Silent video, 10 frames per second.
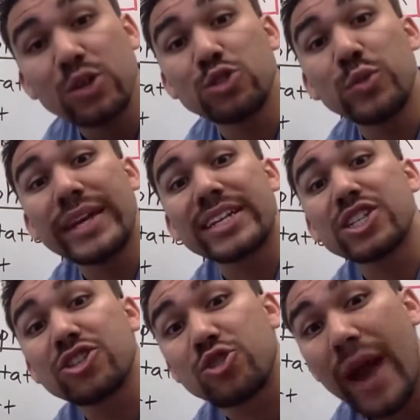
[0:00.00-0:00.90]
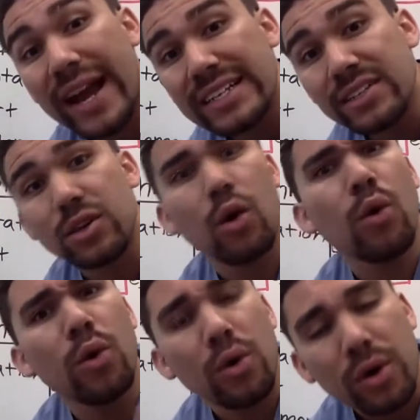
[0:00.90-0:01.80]
is we extract it,
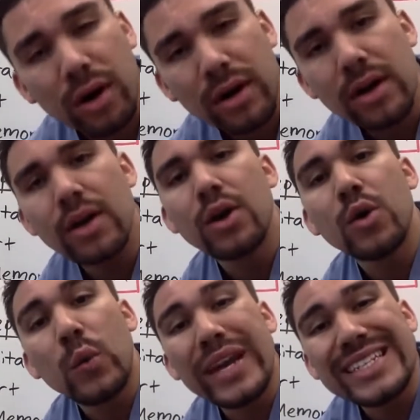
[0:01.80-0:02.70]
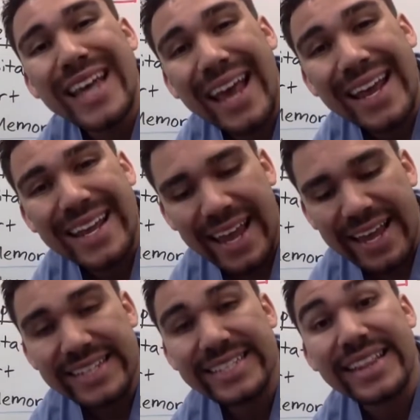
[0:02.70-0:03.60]
or we take
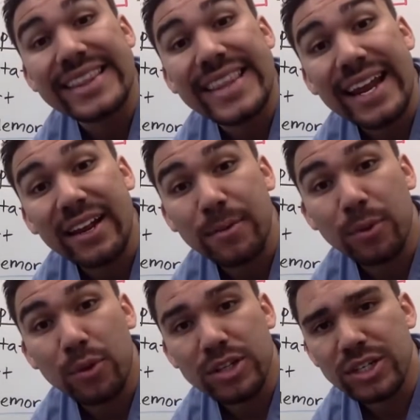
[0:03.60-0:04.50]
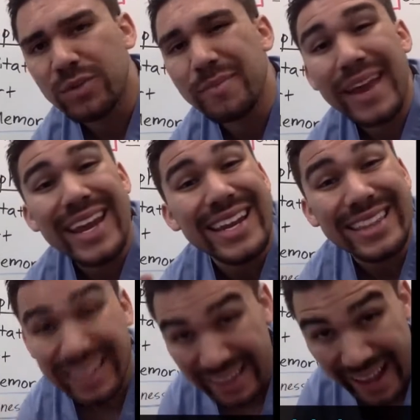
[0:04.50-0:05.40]
a synthetic portion. We make it
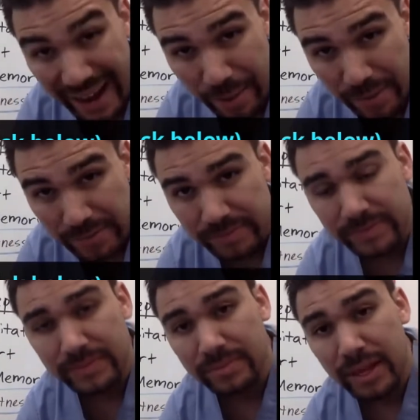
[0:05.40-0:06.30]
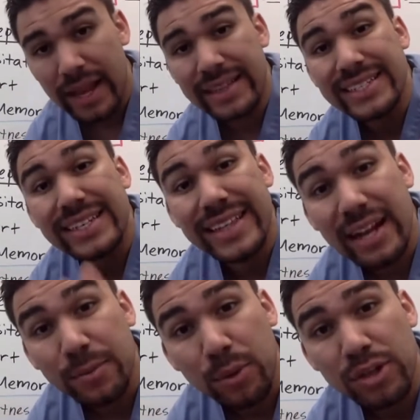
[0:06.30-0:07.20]
in the lab. And the
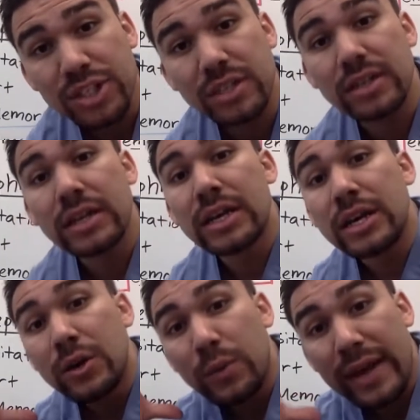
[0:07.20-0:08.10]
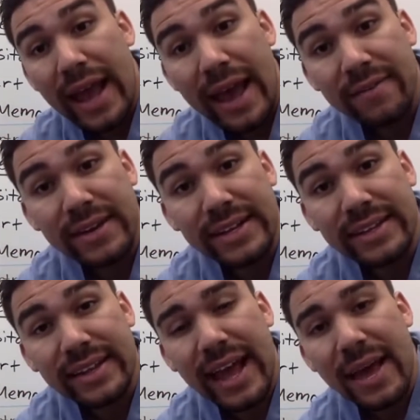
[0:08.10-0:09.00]
synthetic portion, we have it in
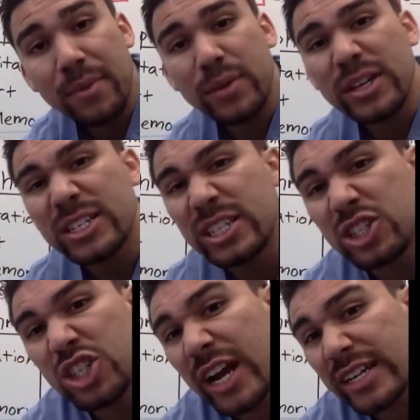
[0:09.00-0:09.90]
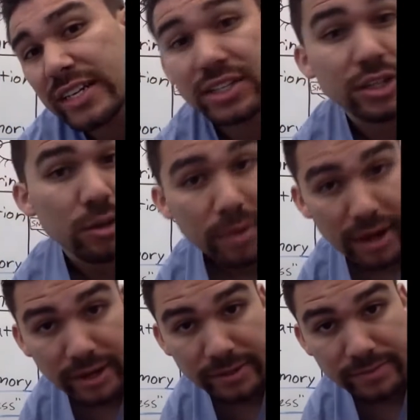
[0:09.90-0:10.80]
the lab and we just inject it into your
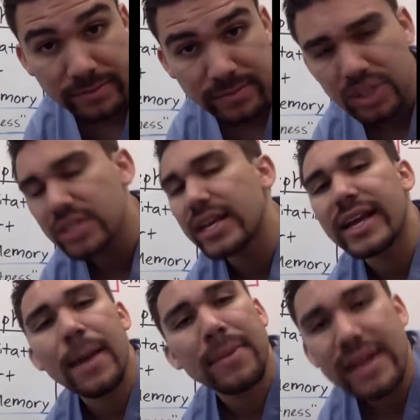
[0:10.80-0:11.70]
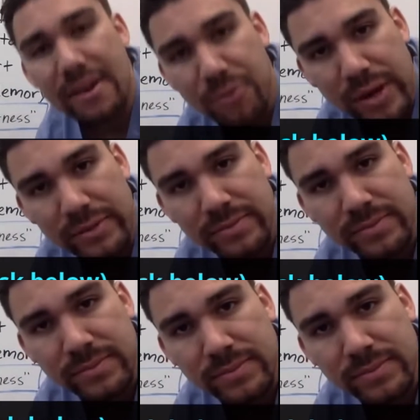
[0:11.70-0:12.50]
body. Just like epinephrine,